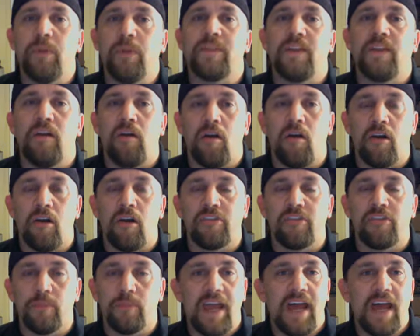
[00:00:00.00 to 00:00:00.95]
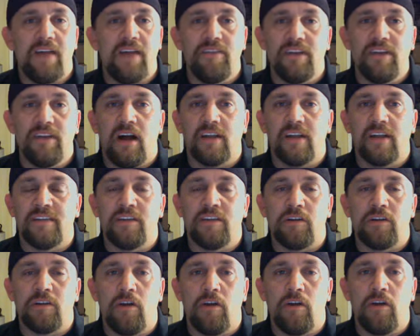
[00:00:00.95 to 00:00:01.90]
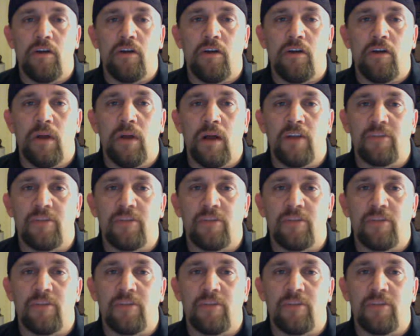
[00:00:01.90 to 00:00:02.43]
but there are some caveats and there are some